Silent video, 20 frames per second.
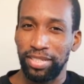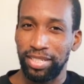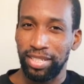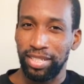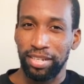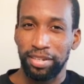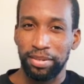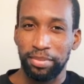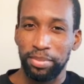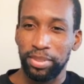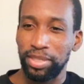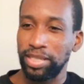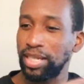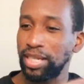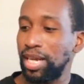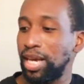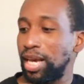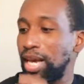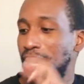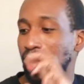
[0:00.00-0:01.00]
the second book
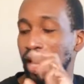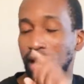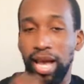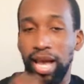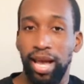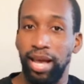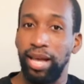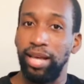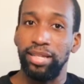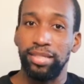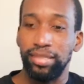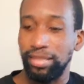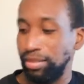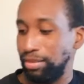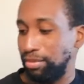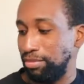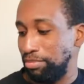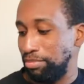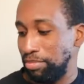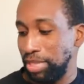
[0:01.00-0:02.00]

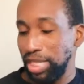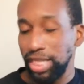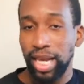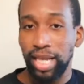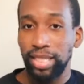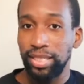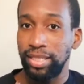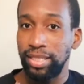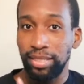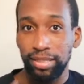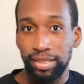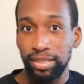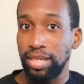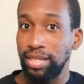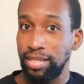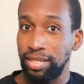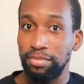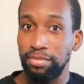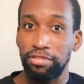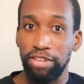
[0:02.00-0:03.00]
and Midnight
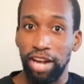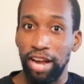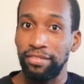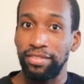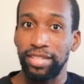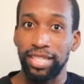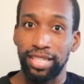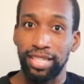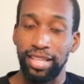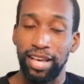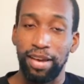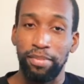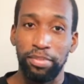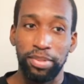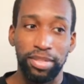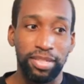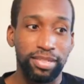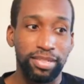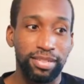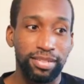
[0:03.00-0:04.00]
does some traveling in that
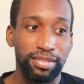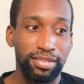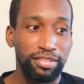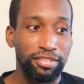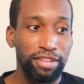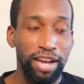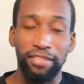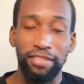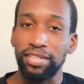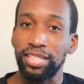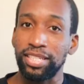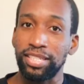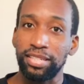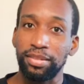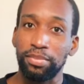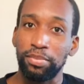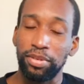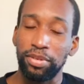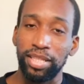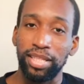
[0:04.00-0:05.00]
book traveling to
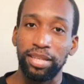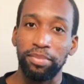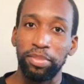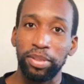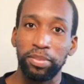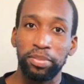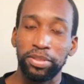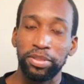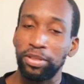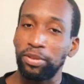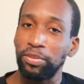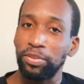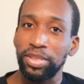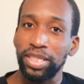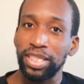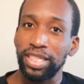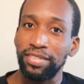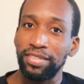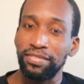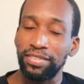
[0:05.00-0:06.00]
the point that people don't
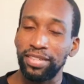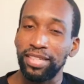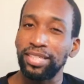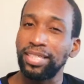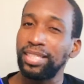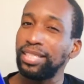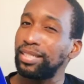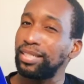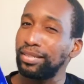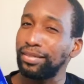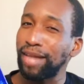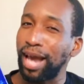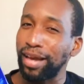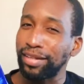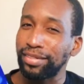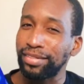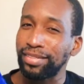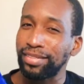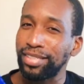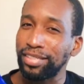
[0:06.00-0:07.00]
believe he could
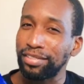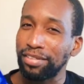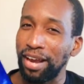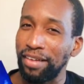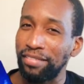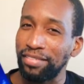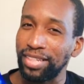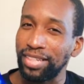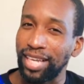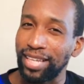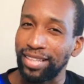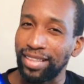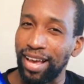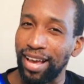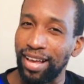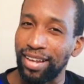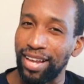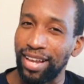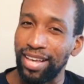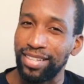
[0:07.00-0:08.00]
actually travel like
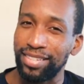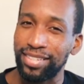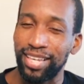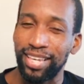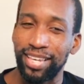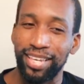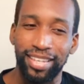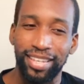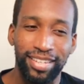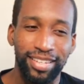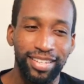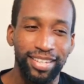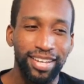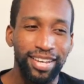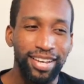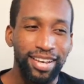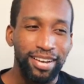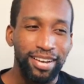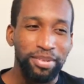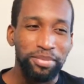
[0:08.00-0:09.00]
that as a
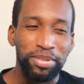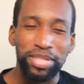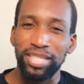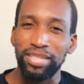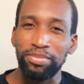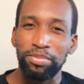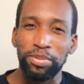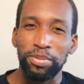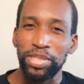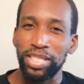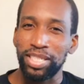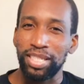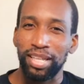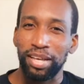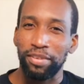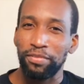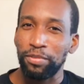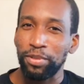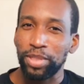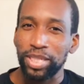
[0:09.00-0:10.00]
what is what was he
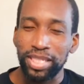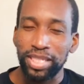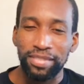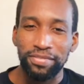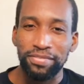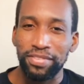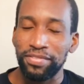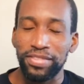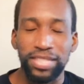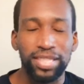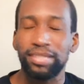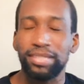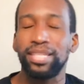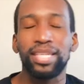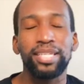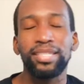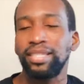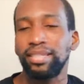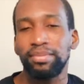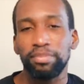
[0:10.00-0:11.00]
like 14 15
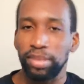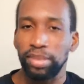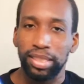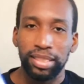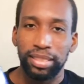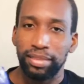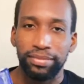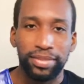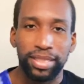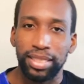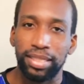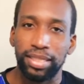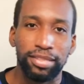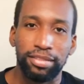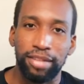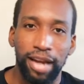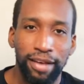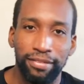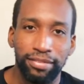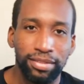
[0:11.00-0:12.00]
they didn't believe he could
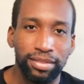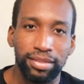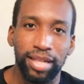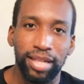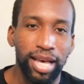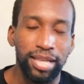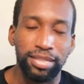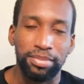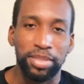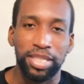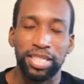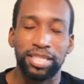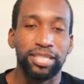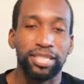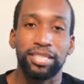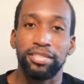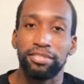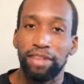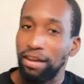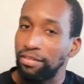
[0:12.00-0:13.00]
travel as much as
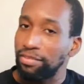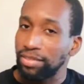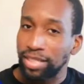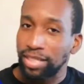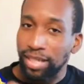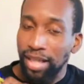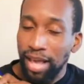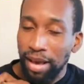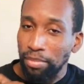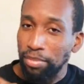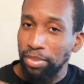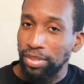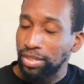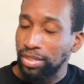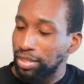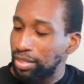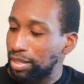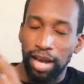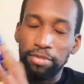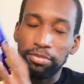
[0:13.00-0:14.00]
he traveled in that
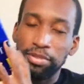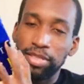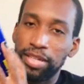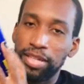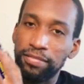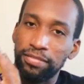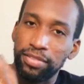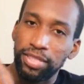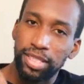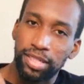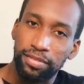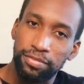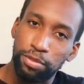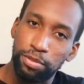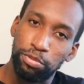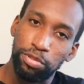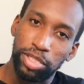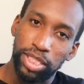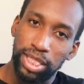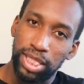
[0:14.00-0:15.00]
book i would definitely love to
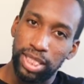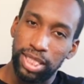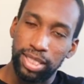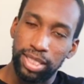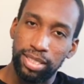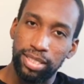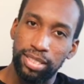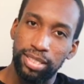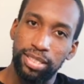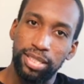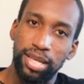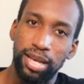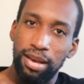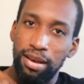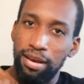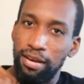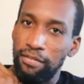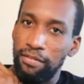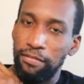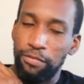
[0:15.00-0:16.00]
read this
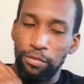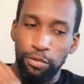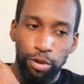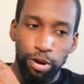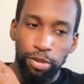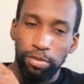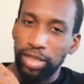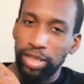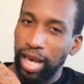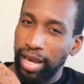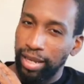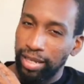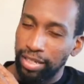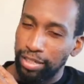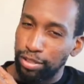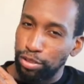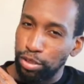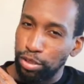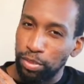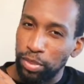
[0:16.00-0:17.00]
for black
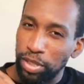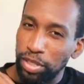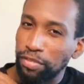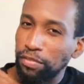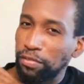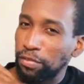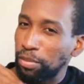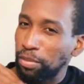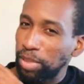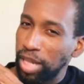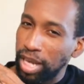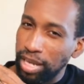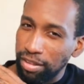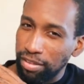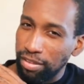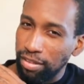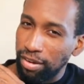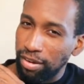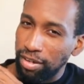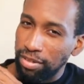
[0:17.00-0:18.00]
history month for
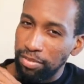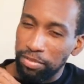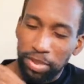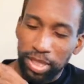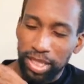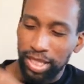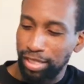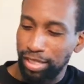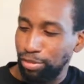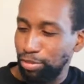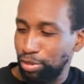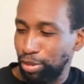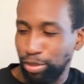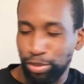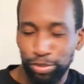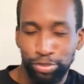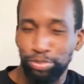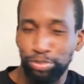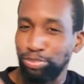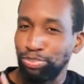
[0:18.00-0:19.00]
blackathon but you know
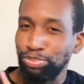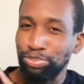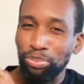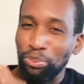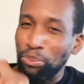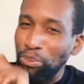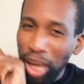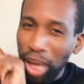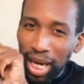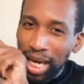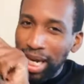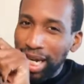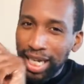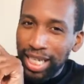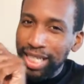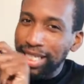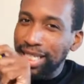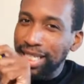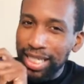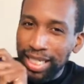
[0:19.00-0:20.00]

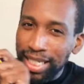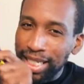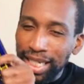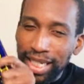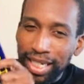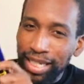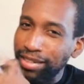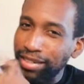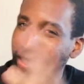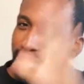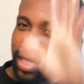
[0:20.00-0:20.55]
it's in the air,